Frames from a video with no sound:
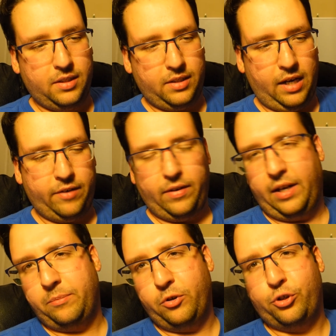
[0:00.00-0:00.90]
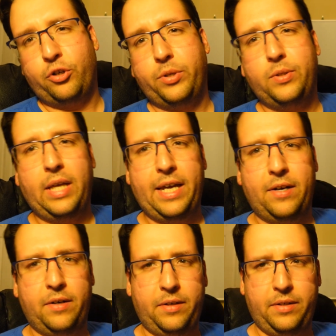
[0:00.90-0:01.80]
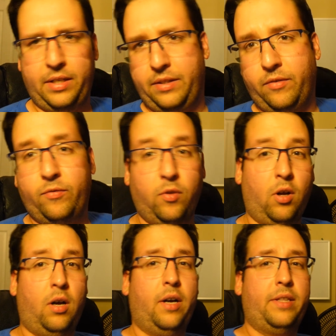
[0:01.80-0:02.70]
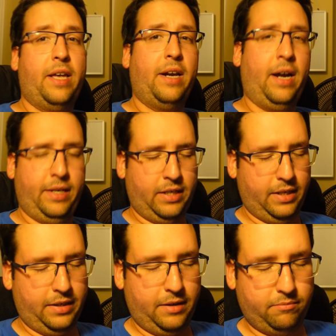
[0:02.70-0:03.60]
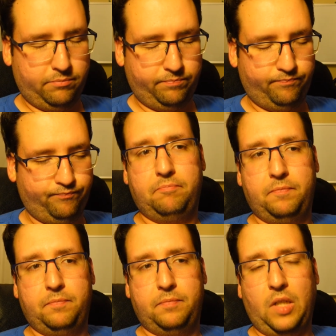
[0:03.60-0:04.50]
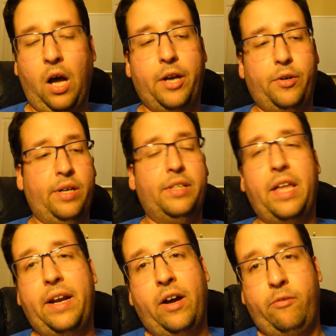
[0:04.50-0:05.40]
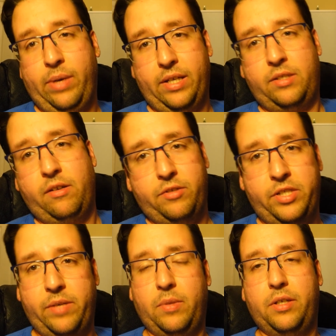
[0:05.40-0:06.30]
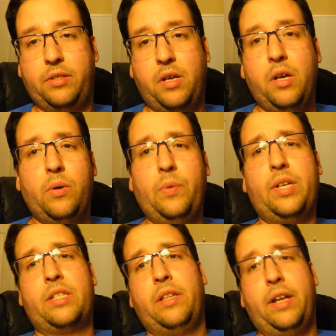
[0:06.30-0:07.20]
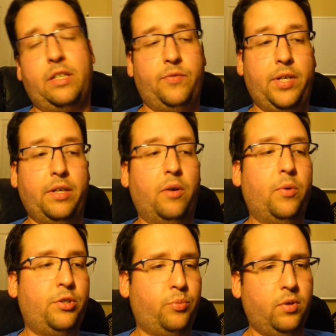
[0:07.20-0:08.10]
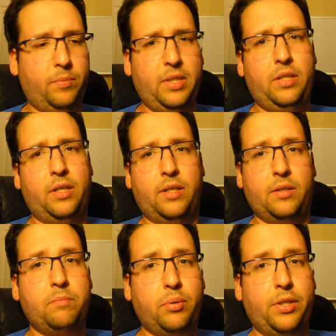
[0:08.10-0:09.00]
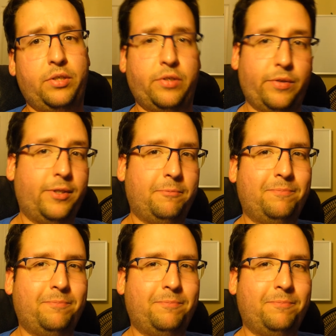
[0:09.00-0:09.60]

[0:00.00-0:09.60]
I'm going to show you later in the vlog that I can audio edit that out and make it sound seamless when we get to the next video, which will be pretty soon.